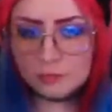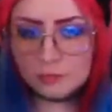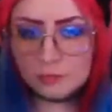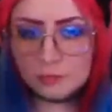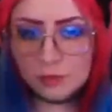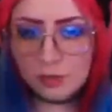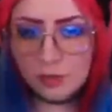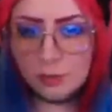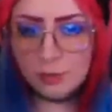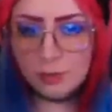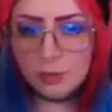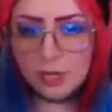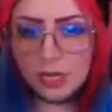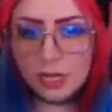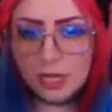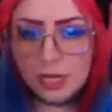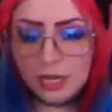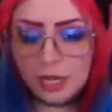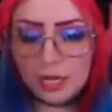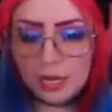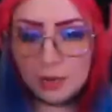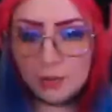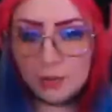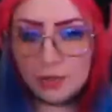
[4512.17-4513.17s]
Man, I
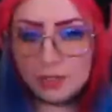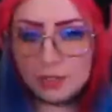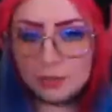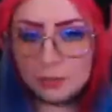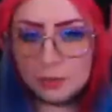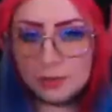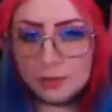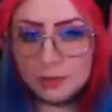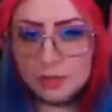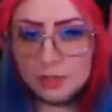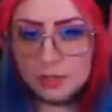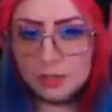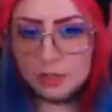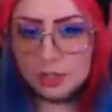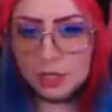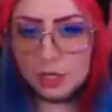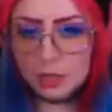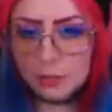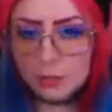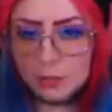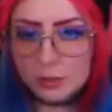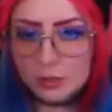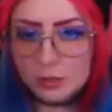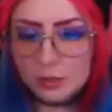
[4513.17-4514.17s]
can't wait to be in my
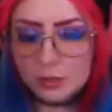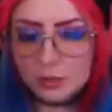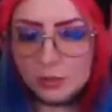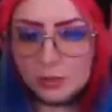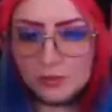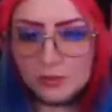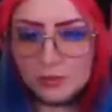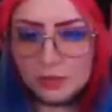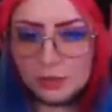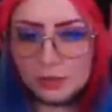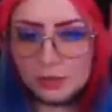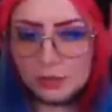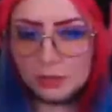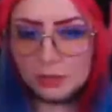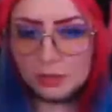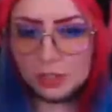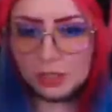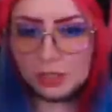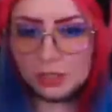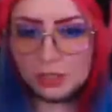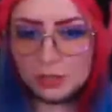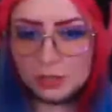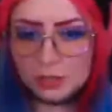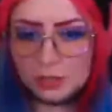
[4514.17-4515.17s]
shop. Y'all don't even
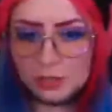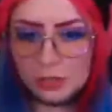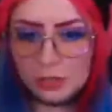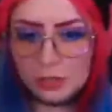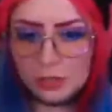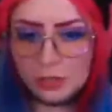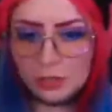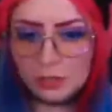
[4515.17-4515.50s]
understand, like,